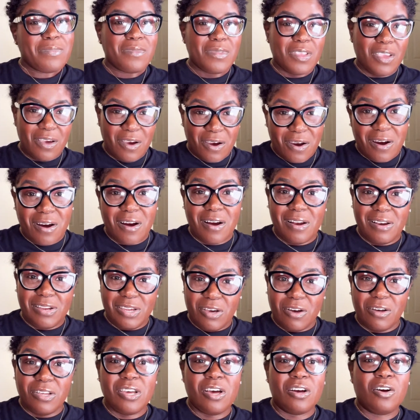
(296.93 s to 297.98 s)
girl,
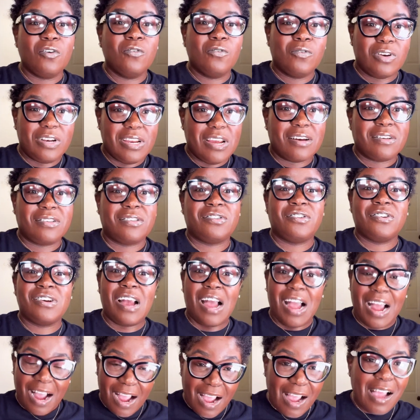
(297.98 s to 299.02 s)
you're good, you're
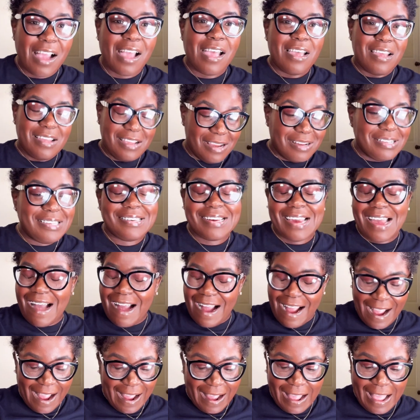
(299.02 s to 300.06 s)
strong, you're
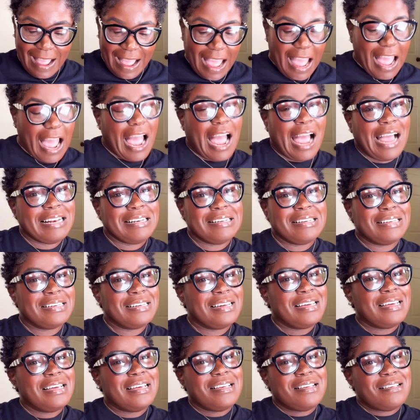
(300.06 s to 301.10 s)
chang. And
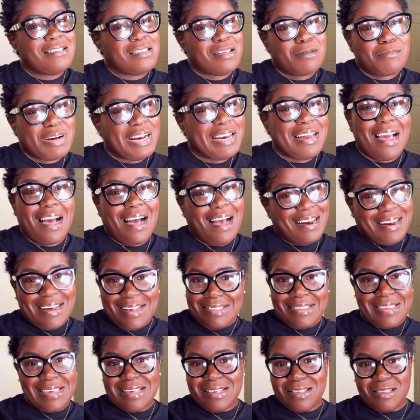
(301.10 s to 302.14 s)
some of the other
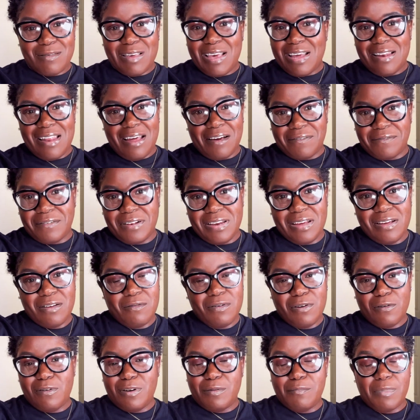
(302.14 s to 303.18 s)
things we'd have to deal
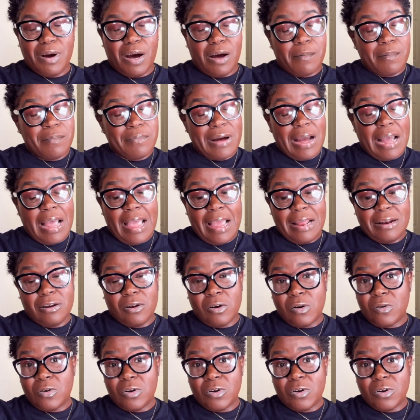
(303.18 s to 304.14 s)
with Bob, I don't